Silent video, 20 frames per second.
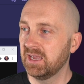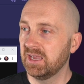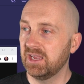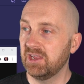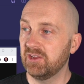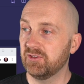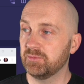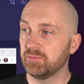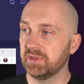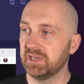
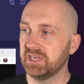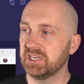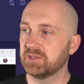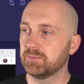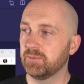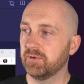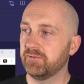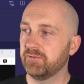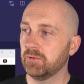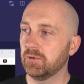is placed
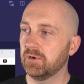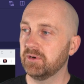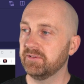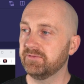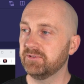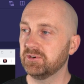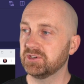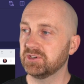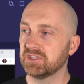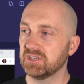before the
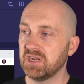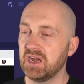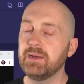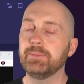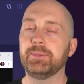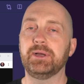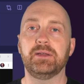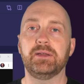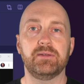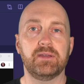first
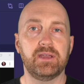comma.